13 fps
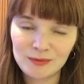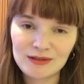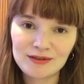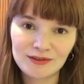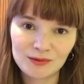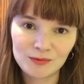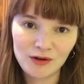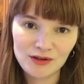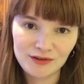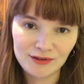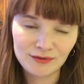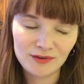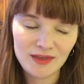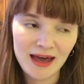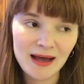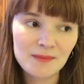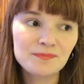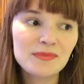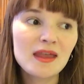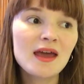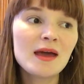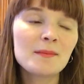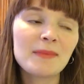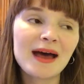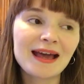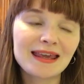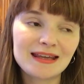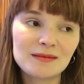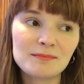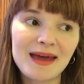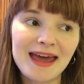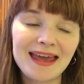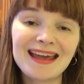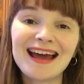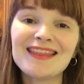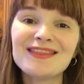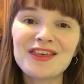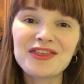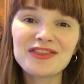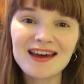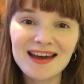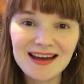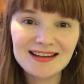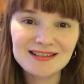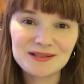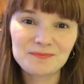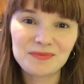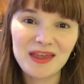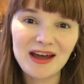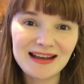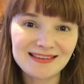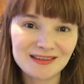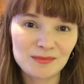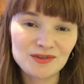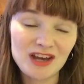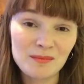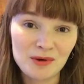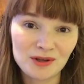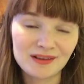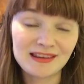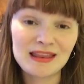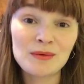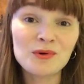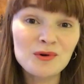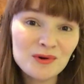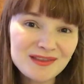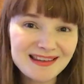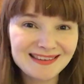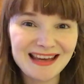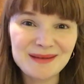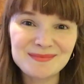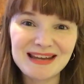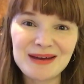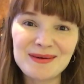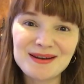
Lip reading: We took some photos for that back in May, and the third item which I modelled, and they were all on the same day.